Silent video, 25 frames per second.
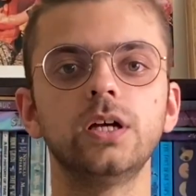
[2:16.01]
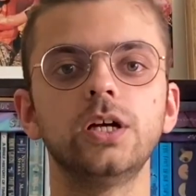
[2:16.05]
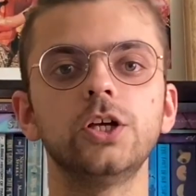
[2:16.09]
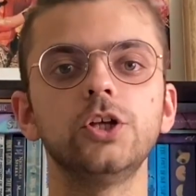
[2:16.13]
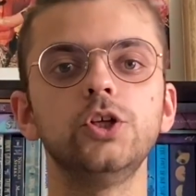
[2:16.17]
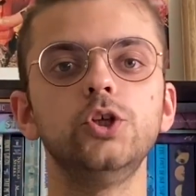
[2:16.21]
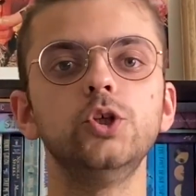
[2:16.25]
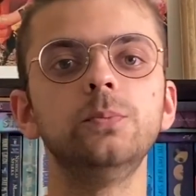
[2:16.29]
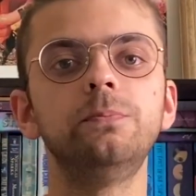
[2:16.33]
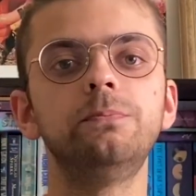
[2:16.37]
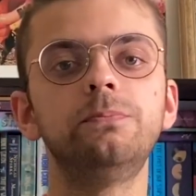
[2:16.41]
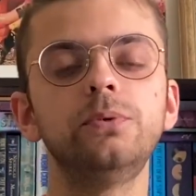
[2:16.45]

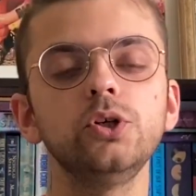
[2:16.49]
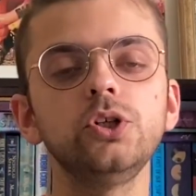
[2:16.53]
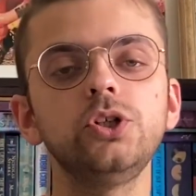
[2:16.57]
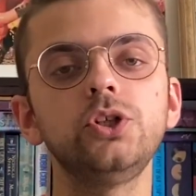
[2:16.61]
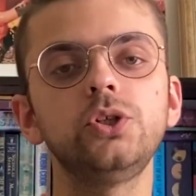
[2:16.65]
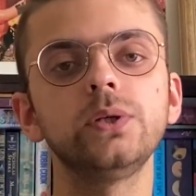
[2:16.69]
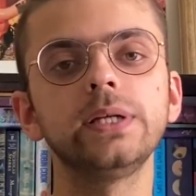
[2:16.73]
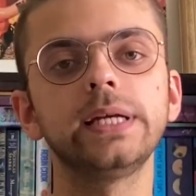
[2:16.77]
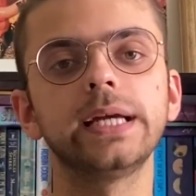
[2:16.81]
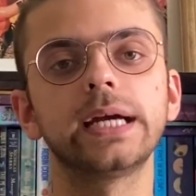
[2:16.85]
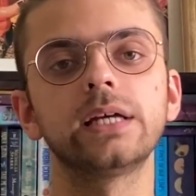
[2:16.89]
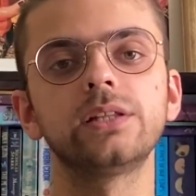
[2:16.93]
You put
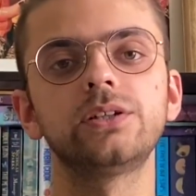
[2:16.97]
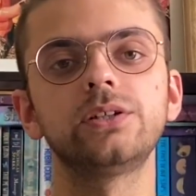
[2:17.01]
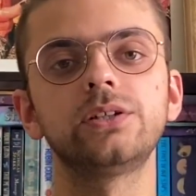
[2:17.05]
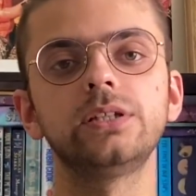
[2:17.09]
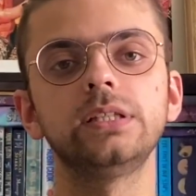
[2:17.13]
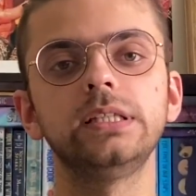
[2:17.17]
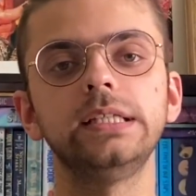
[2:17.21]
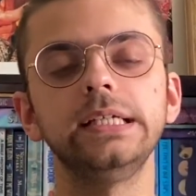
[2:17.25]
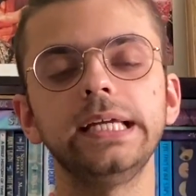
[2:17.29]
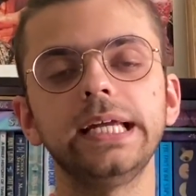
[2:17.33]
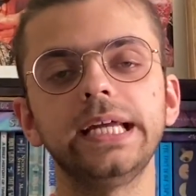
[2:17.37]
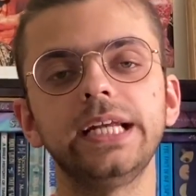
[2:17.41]
together
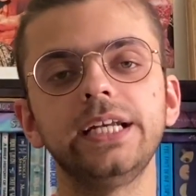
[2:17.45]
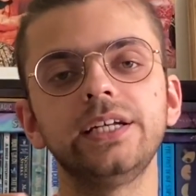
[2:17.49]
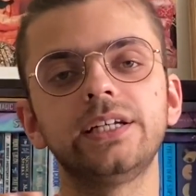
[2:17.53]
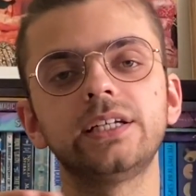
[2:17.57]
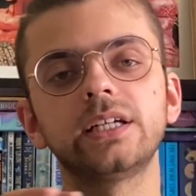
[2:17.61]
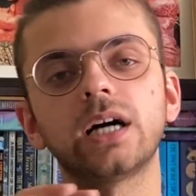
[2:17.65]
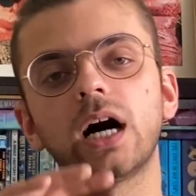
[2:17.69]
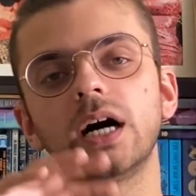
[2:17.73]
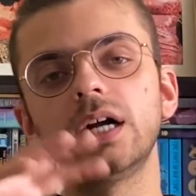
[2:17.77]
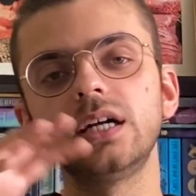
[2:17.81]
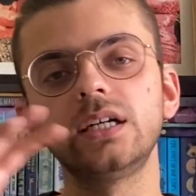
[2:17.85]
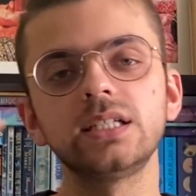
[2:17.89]
the
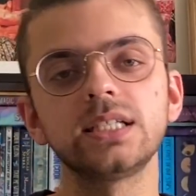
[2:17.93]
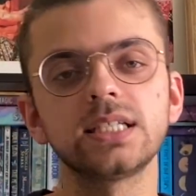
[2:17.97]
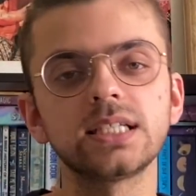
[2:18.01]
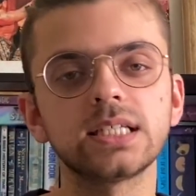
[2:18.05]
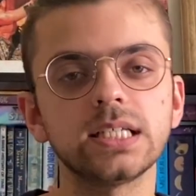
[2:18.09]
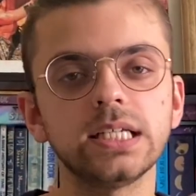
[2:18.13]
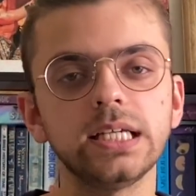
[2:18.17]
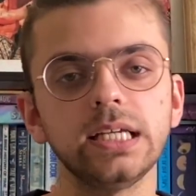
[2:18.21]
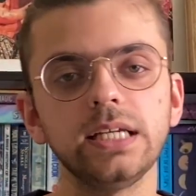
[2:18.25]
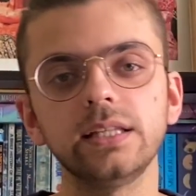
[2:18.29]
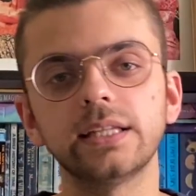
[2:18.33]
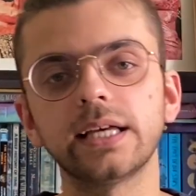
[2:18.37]
entire
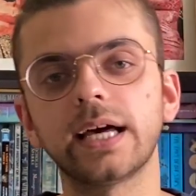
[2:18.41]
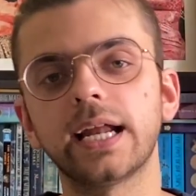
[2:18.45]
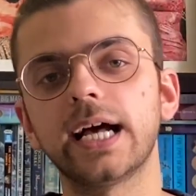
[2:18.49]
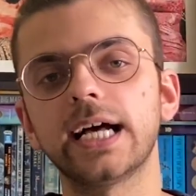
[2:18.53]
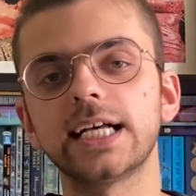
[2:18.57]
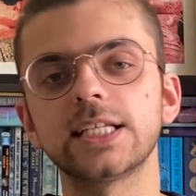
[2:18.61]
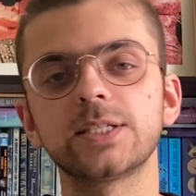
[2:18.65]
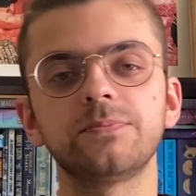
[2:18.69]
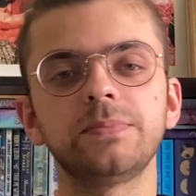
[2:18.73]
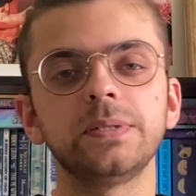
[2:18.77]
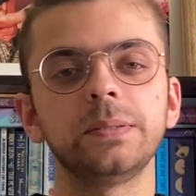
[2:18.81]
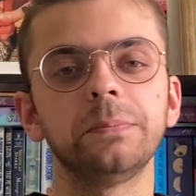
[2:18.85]
scene that
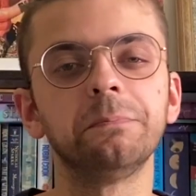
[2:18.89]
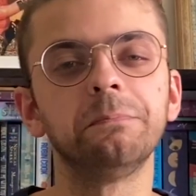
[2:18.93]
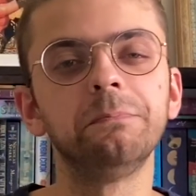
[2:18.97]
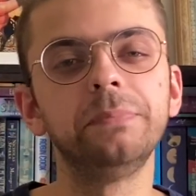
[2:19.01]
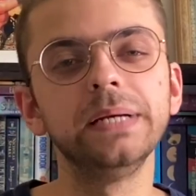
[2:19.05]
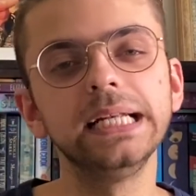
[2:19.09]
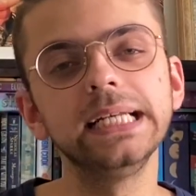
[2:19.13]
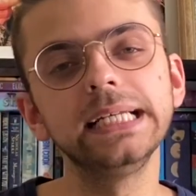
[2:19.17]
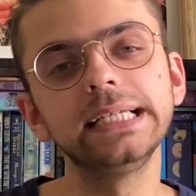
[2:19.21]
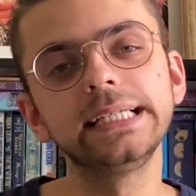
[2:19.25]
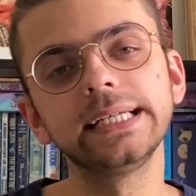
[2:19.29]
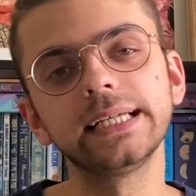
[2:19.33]
has been
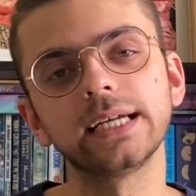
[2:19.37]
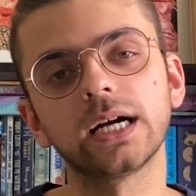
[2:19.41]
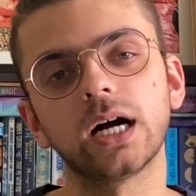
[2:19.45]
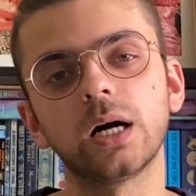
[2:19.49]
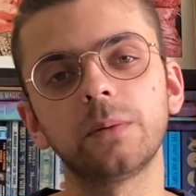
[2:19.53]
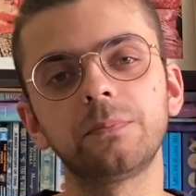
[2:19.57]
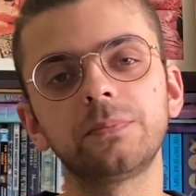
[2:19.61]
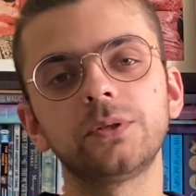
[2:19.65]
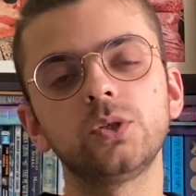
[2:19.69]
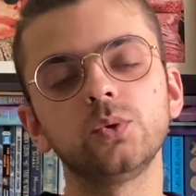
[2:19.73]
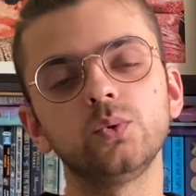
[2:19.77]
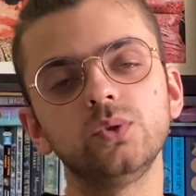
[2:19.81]
building
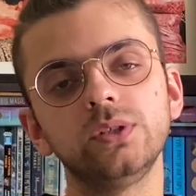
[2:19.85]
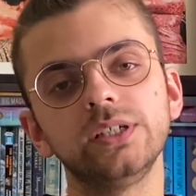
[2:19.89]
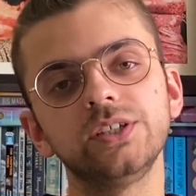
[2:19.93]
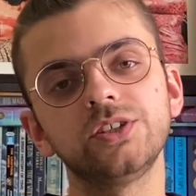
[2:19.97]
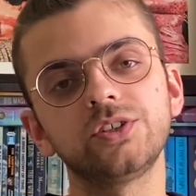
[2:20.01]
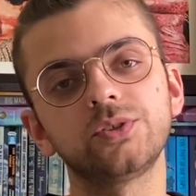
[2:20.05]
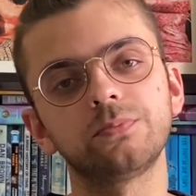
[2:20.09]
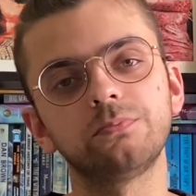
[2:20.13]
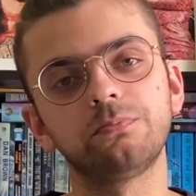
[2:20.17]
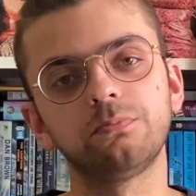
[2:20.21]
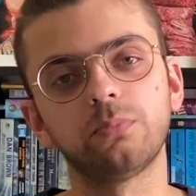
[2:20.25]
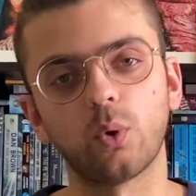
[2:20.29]
up to
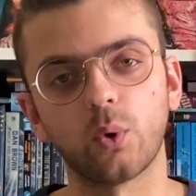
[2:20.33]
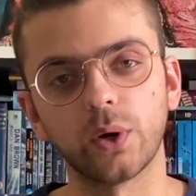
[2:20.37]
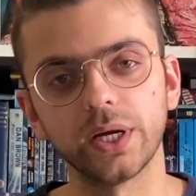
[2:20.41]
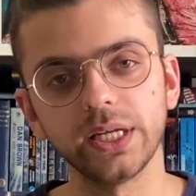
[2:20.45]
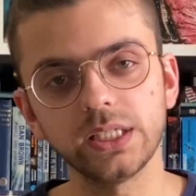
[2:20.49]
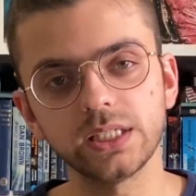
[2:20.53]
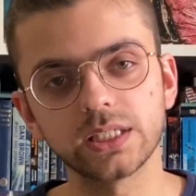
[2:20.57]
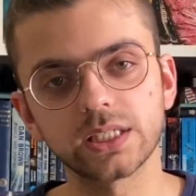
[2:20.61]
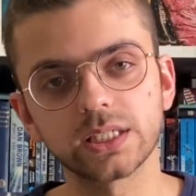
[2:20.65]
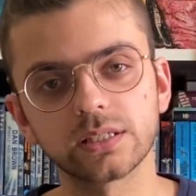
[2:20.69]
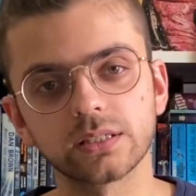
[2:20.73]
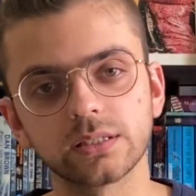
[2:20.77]
this
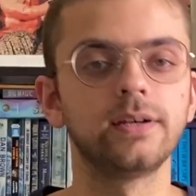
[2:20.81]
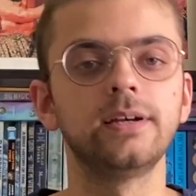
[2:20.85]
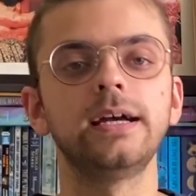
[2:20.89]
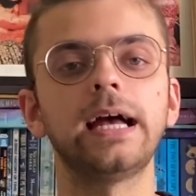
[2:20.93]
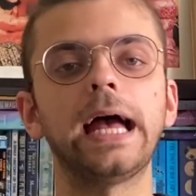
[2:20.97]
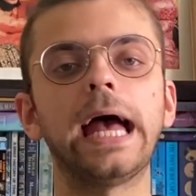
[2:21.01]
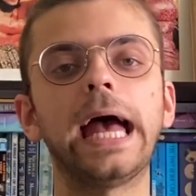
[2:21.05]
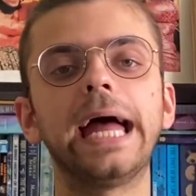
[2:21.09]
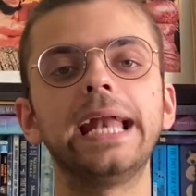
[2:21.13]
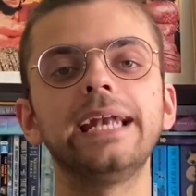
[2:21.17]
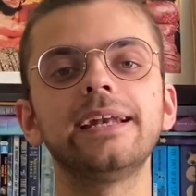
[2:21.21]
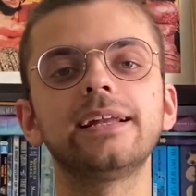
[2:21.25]
point
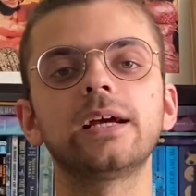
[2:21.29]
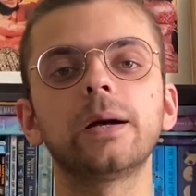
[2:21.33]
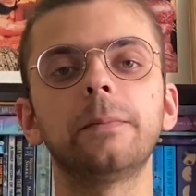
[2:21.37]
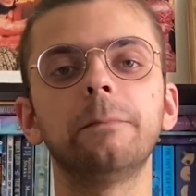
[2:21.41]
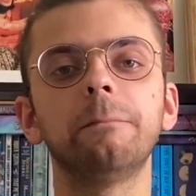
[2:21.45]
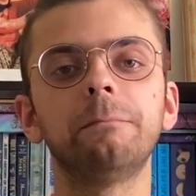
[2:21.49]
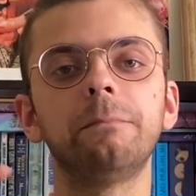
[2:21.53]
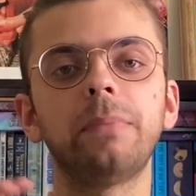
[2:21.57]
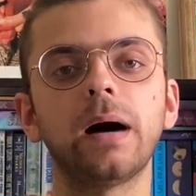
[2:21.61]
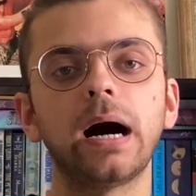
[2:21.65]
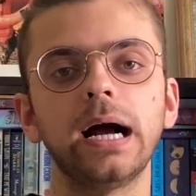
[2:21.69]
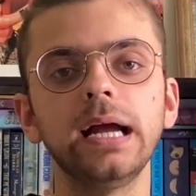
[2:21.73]
and
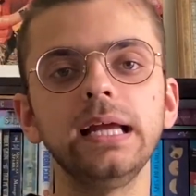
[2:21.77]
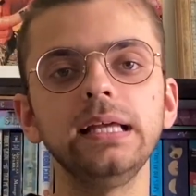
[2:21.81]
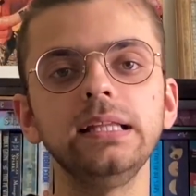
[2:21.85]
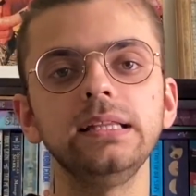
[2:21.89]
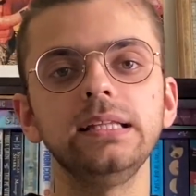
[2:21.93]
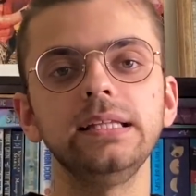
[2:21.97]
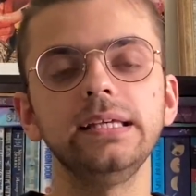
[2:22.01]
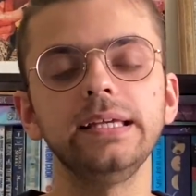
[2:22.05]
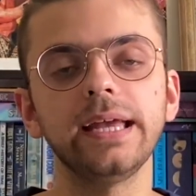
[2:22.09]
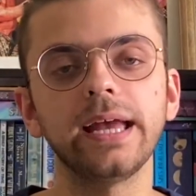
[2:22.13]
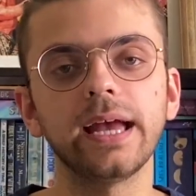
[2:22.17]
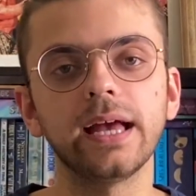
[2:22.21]
combine
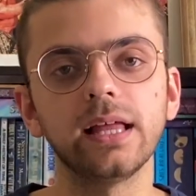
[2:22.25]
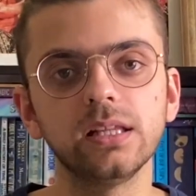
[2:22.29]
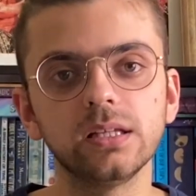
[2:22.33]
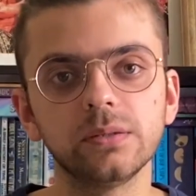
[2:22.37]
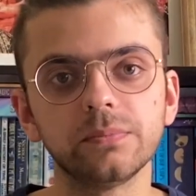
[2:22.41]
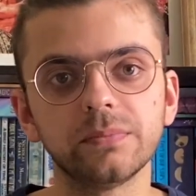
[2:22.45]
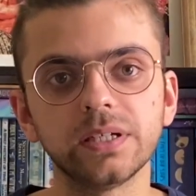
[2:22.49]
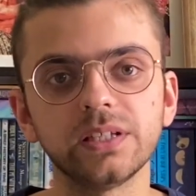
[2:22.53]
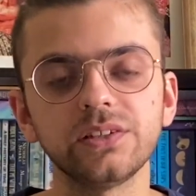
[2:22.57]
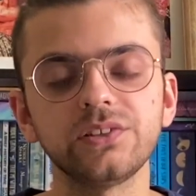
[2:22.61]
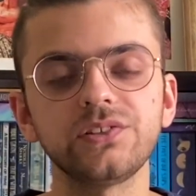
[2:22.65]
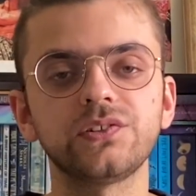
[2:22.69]
the
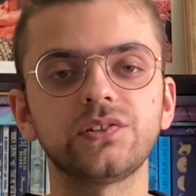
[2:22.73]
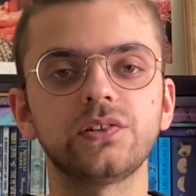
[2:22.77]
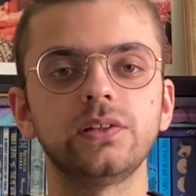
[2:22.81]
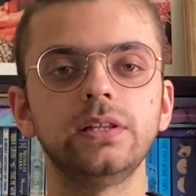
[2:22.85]
elements,